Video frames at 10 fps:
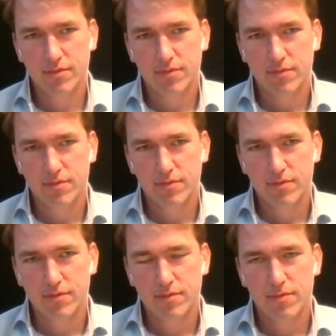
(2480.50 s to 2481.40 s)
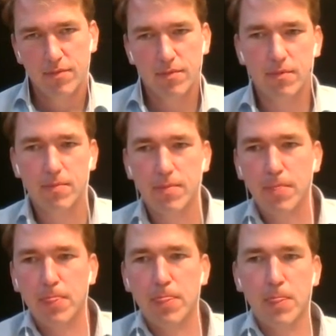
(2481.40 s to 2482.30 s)

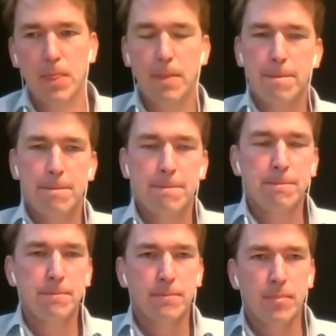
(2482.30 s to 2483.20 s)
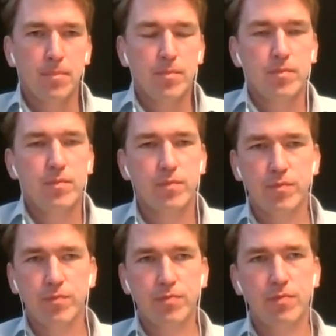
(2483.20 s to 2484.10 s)

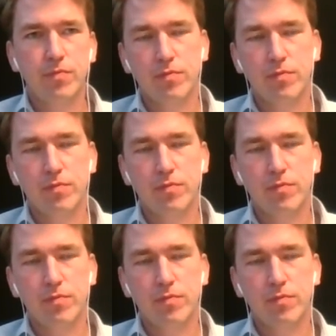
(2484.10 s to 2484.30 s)
This person isn't speaking.